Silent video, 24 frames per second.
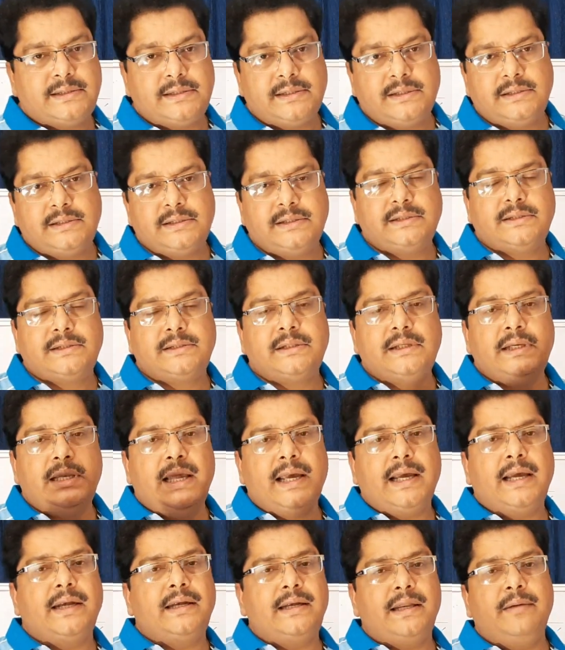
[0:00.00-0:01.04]
HCG is
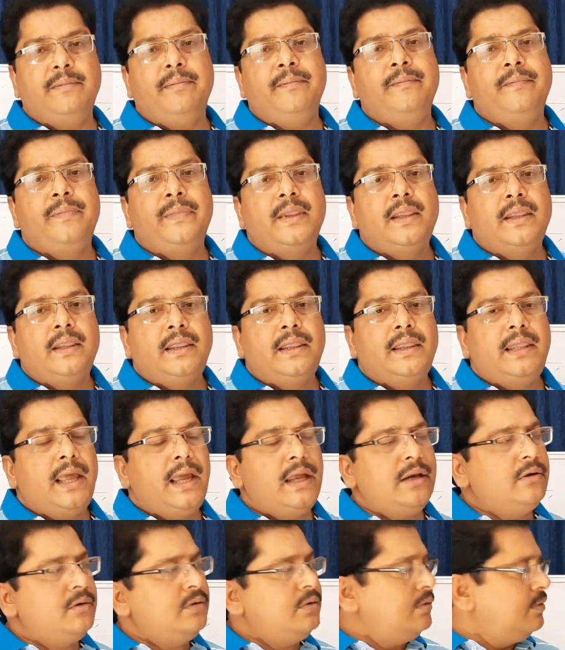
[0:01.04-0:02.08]
negative,
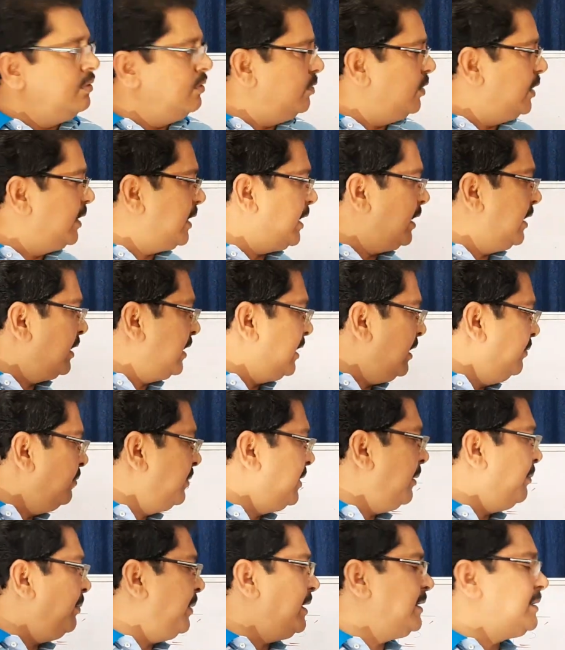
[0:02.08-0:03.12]
then we can keep
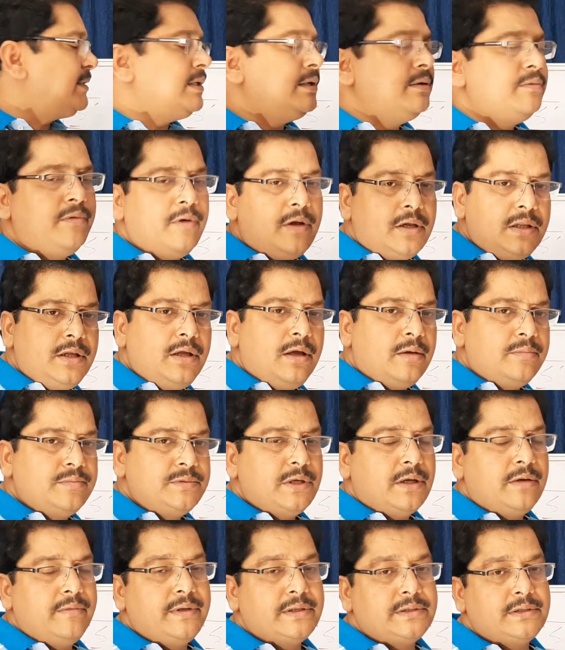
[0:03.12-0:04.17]
the patient for the
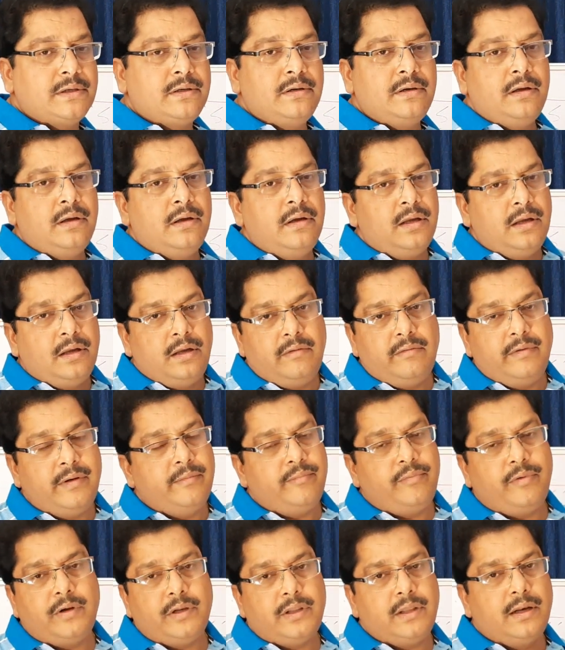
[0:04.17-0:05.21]
observation
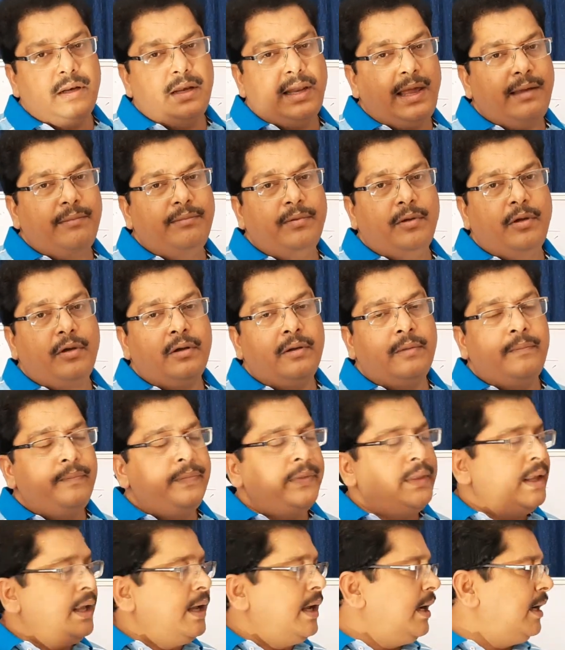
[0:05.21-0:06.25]
even for the lifelong.
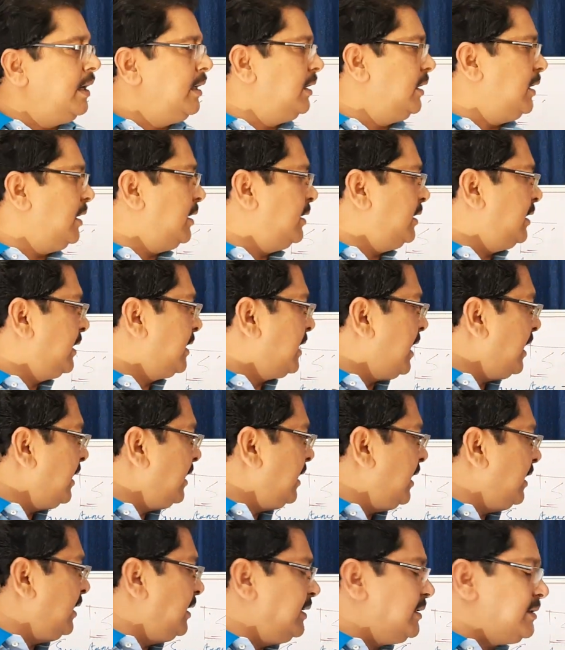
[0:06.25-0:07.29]
And the
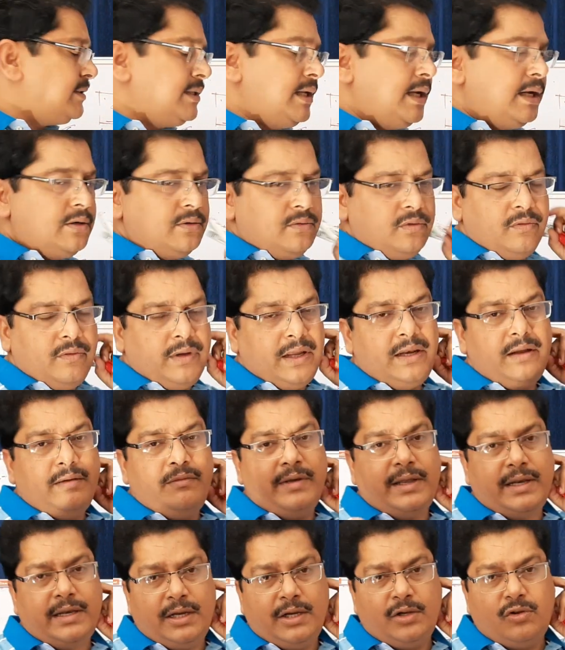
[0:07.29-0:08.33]
guideline is that
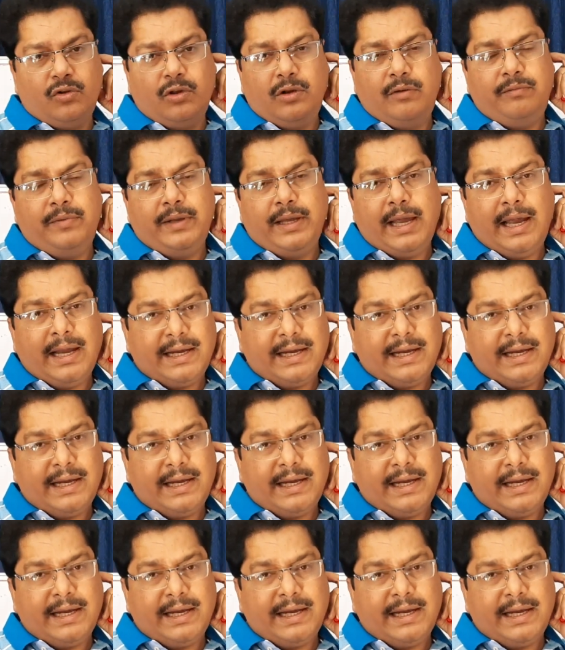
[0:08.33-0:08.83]
whenever it will be